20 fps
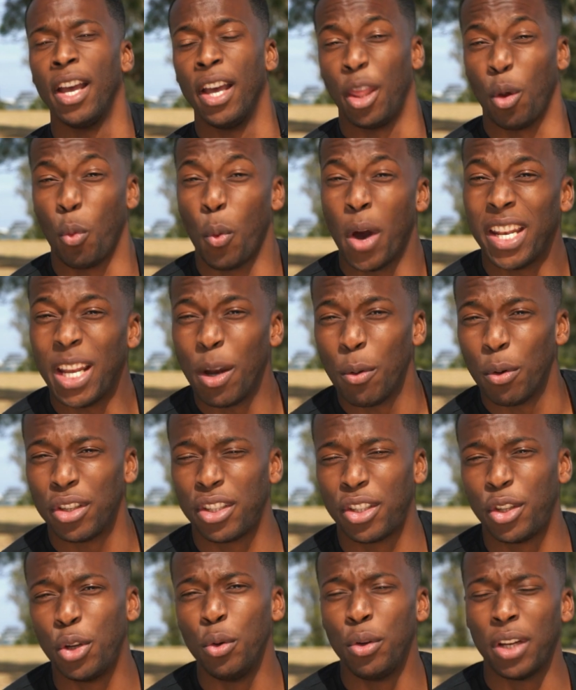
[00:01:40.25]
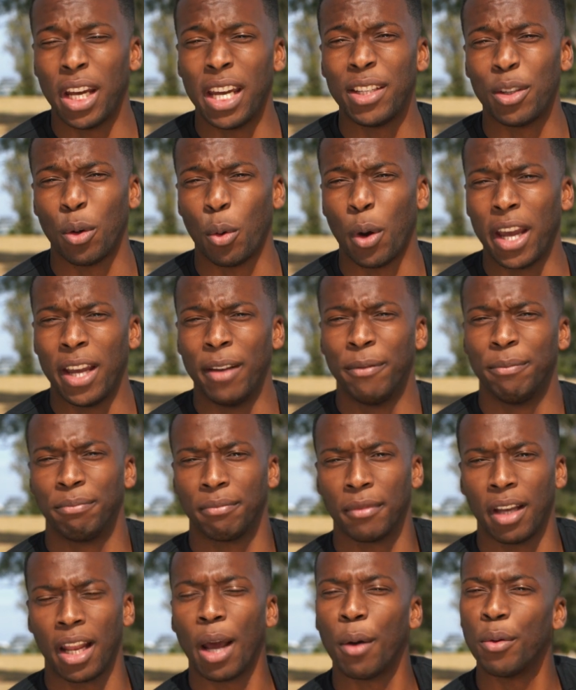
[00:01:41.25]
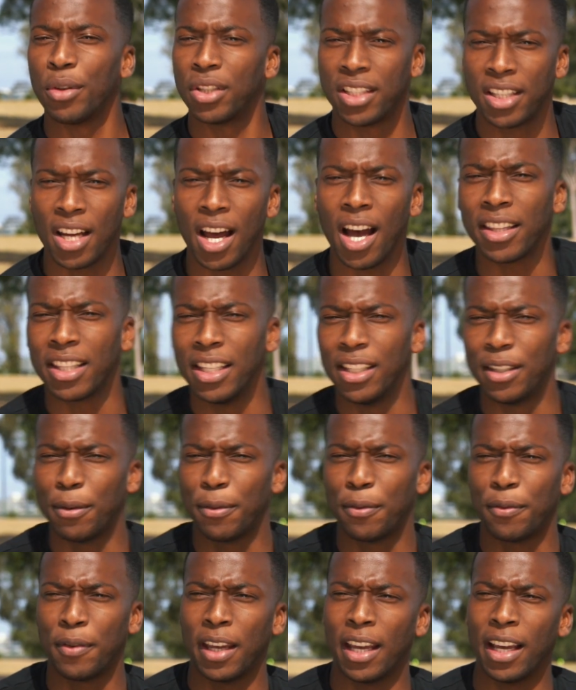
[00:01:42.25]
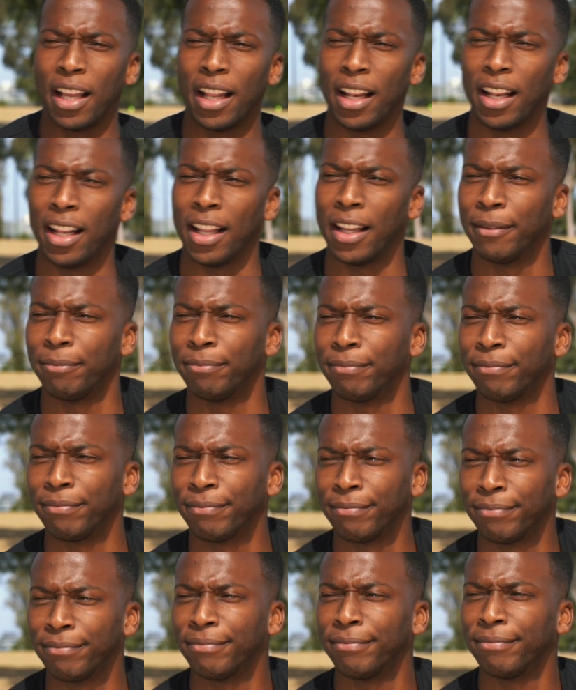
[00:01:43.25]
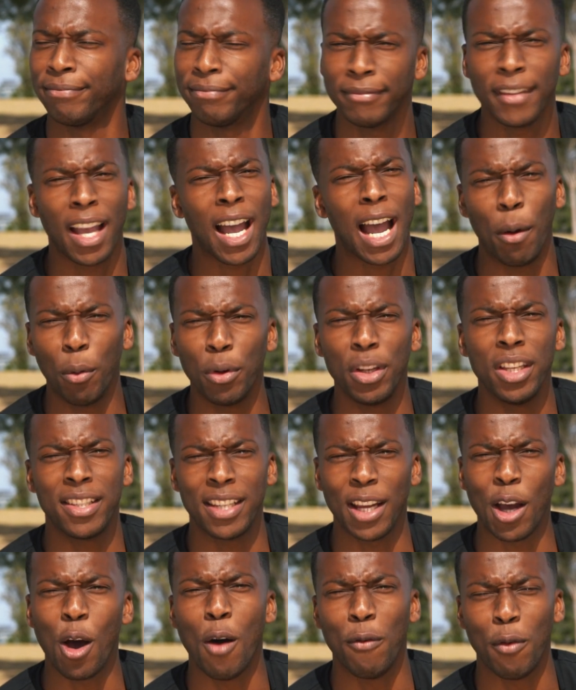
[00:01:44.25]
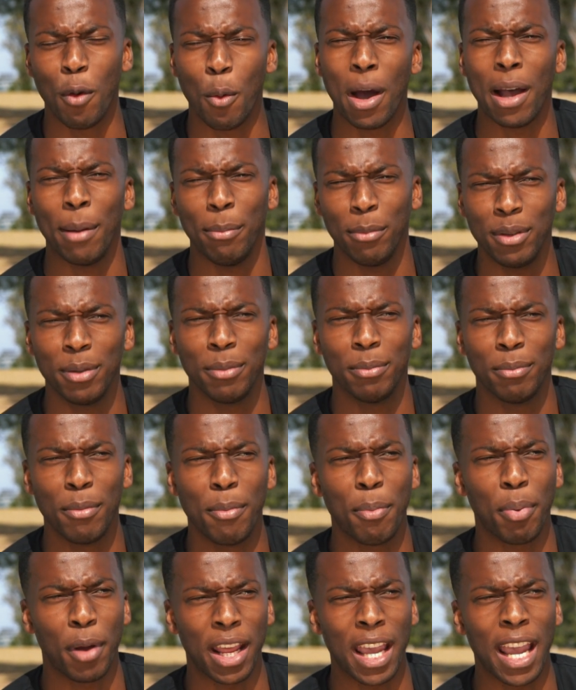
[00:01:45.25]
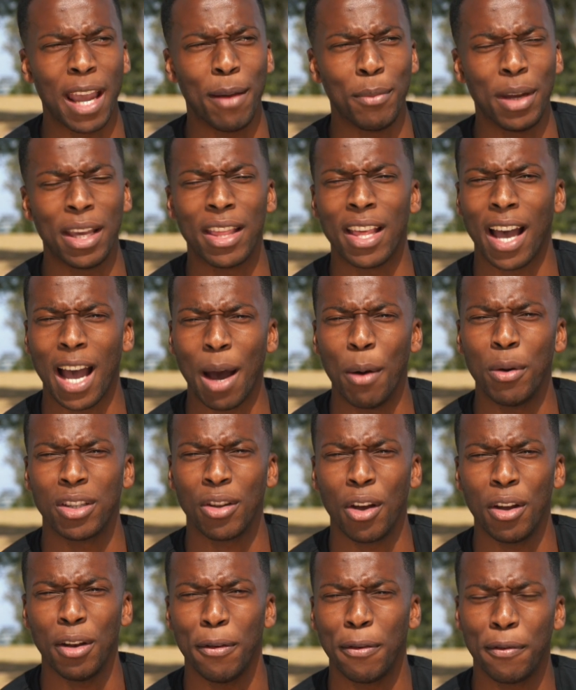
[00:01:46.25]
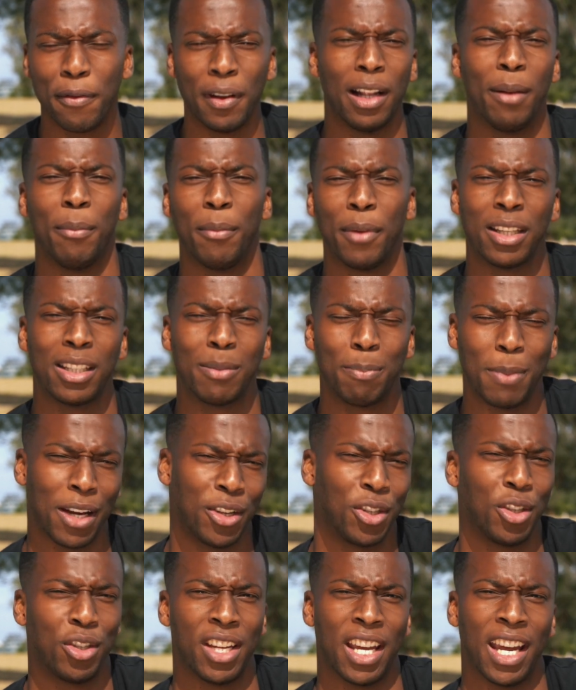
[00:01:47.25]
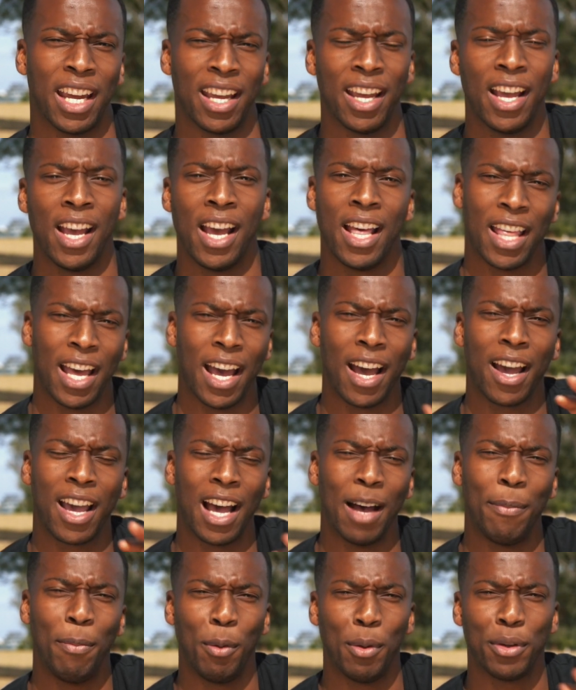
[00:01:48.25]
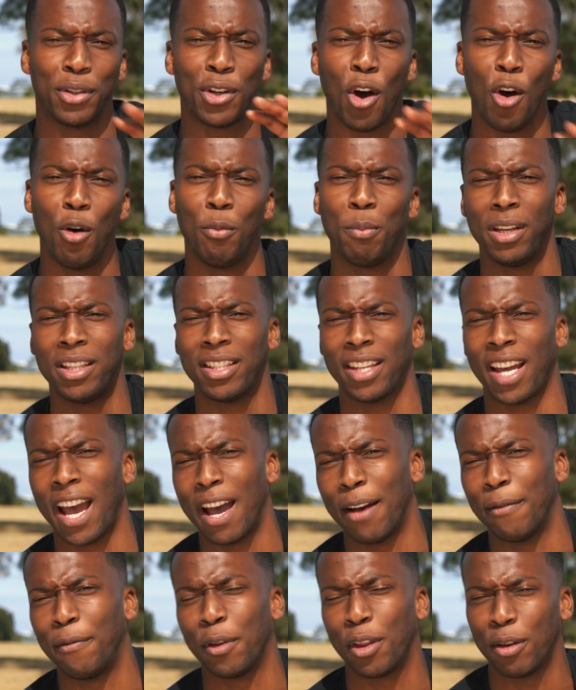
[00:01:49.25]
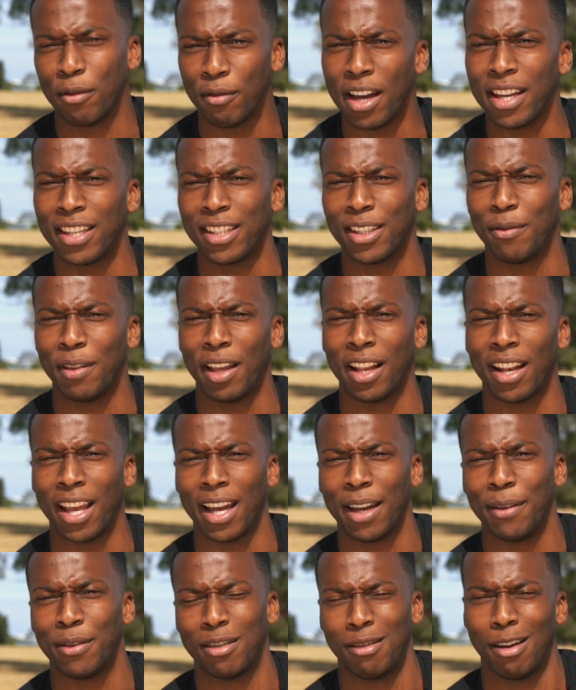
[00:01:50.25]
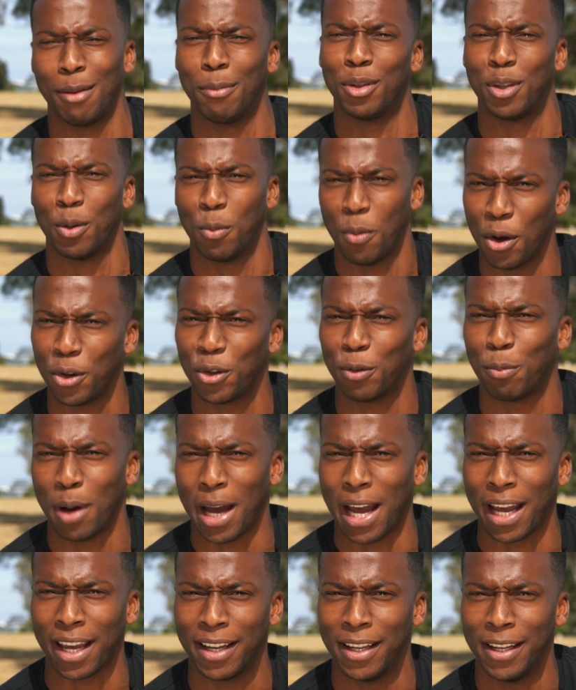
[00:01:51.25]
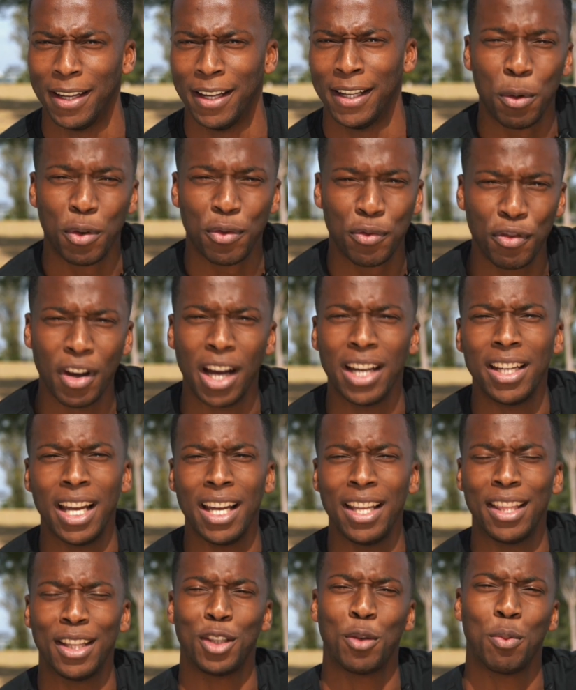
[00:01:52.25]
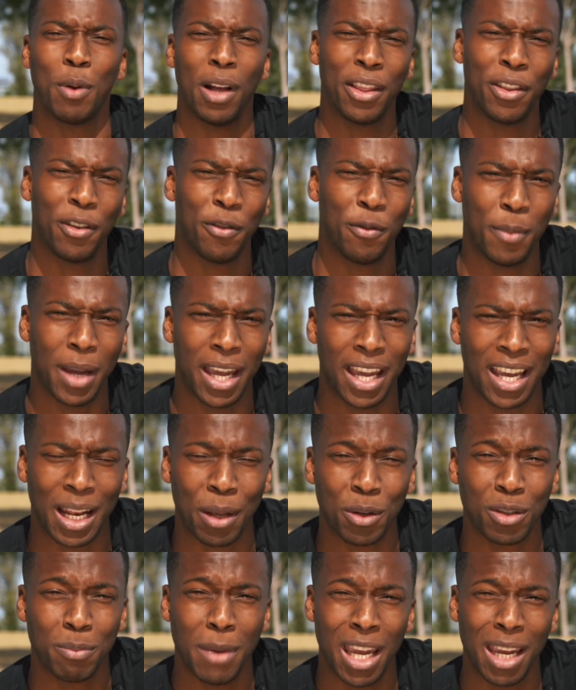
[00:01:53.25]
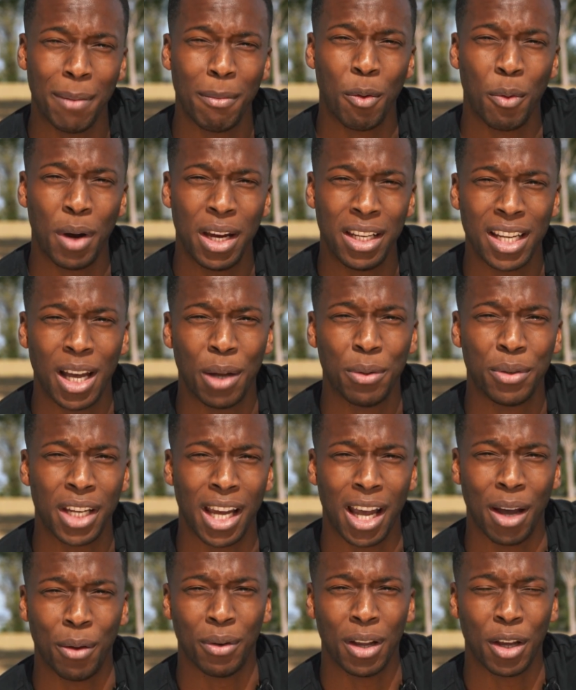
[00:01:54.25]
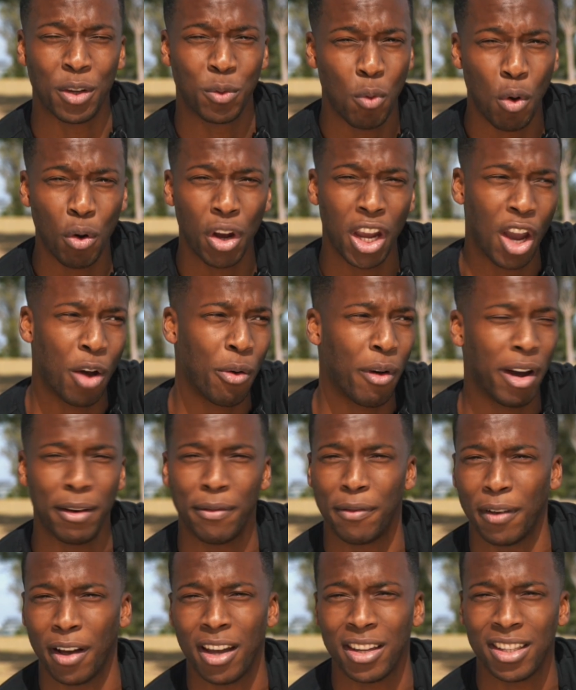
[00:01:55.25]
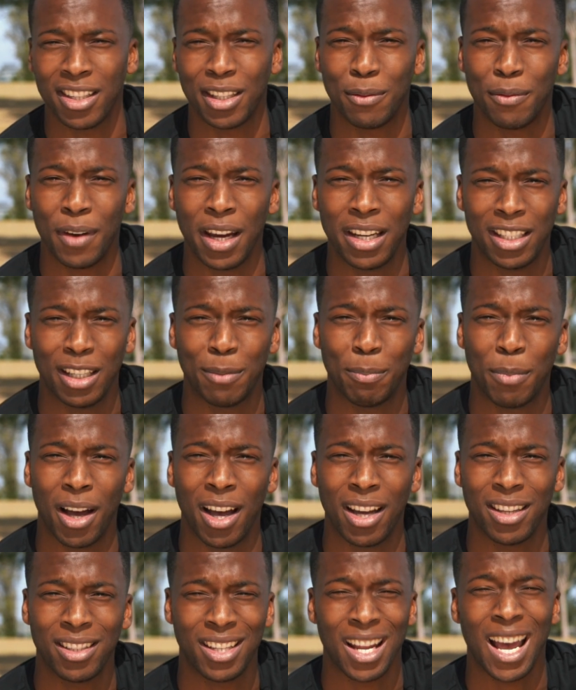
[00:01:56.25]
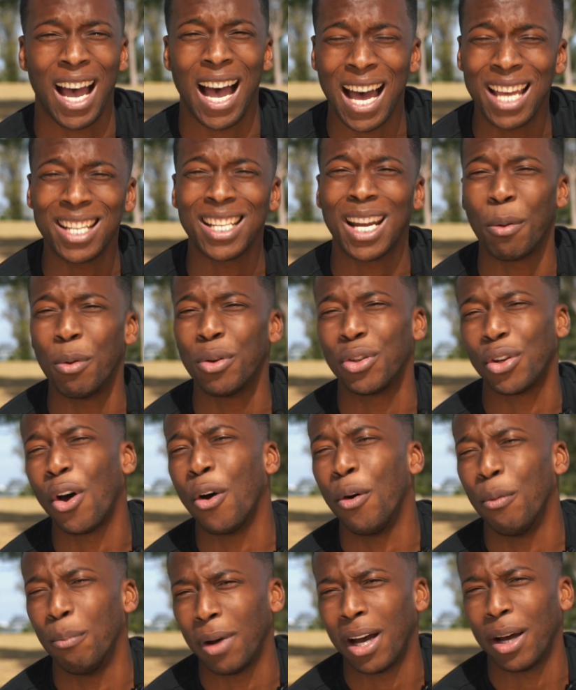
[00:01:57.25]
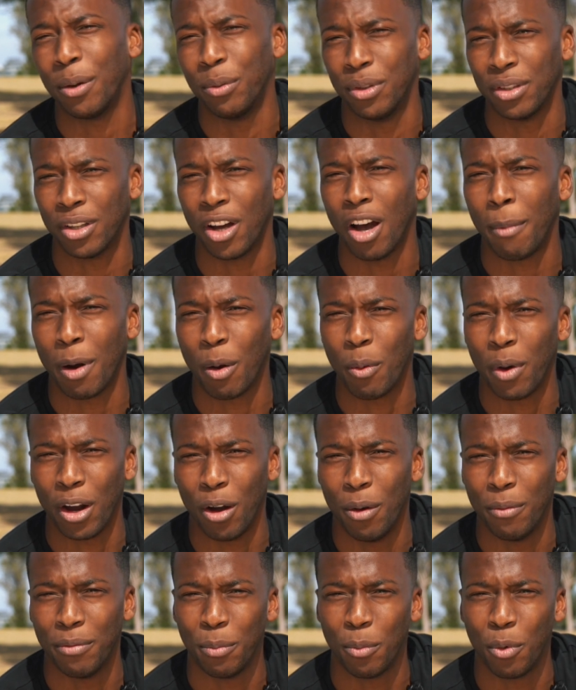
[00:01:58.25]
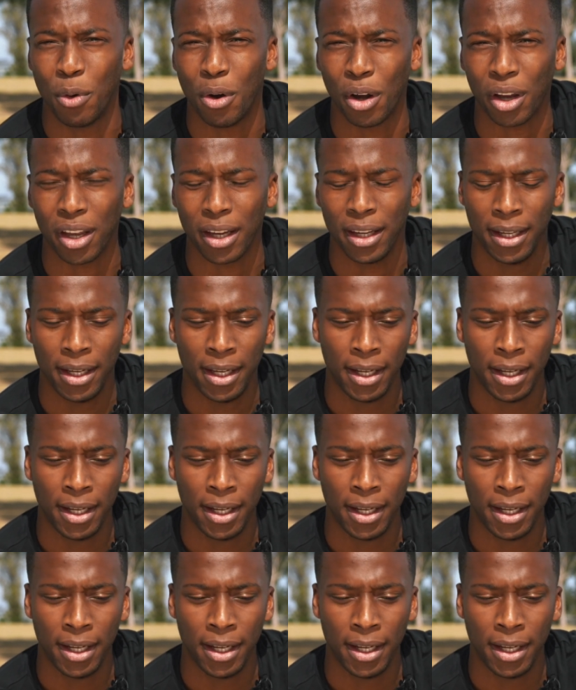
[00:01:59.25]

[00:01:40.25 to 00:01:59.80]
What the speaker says: The wedding was 2 days away and I was starting to feel, I wouldn't say overwhelmed, but it hit me that I was going to film a special day that a couple was hoping to have for the rest of their lives to be able to watch back. It was Friday the 12th of May and I was making my way downtown. I was walking quite fast as paces passed as I was homebound on my way home from work.